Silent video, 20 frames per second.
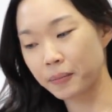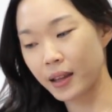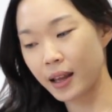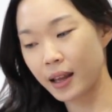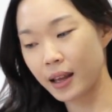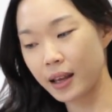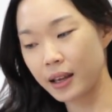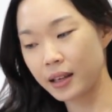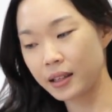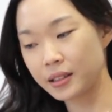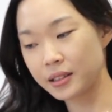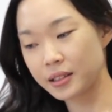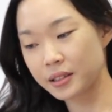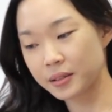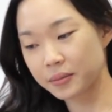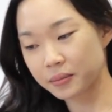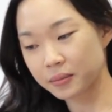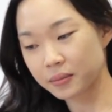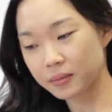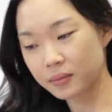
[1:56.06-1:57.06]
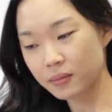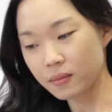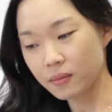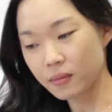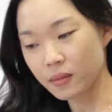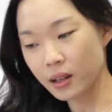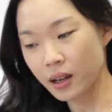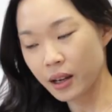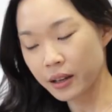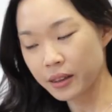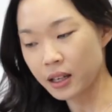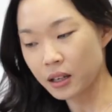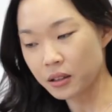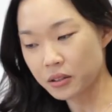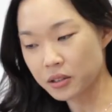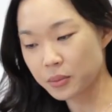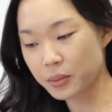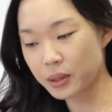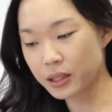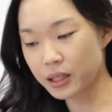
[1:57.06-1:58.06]
And I think
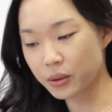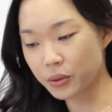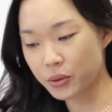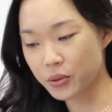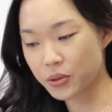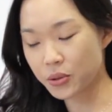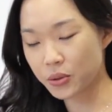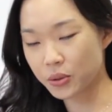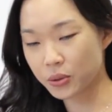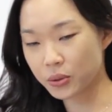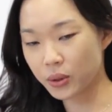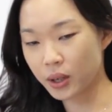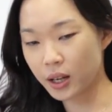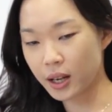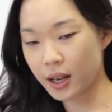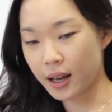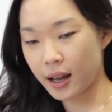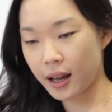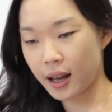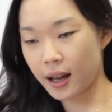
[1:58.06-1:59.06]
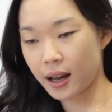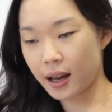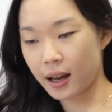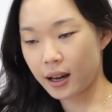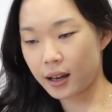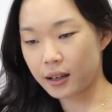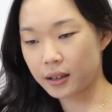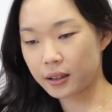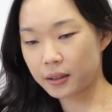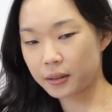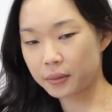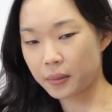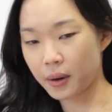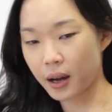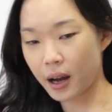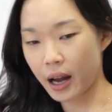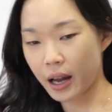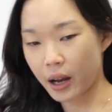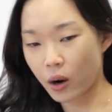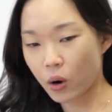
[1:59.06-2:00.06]
ultimately also,
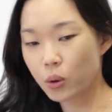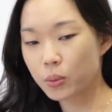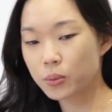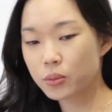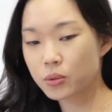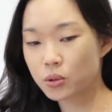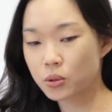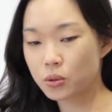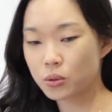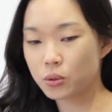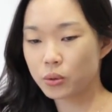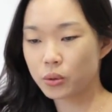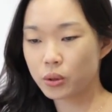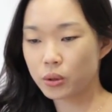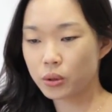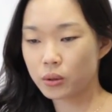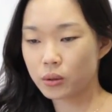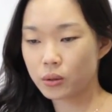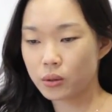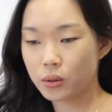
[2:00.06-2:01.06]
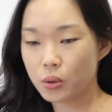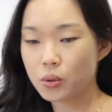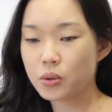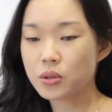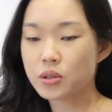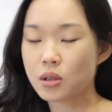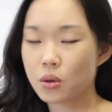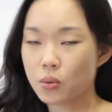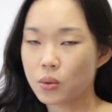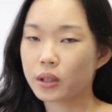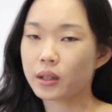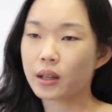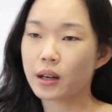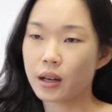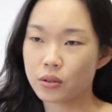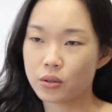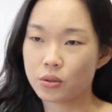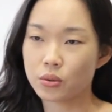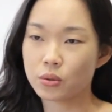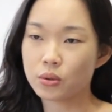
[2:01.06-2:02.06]
I hope to use the work that
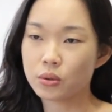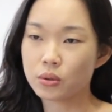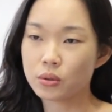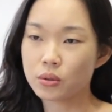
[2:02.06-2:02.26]
I do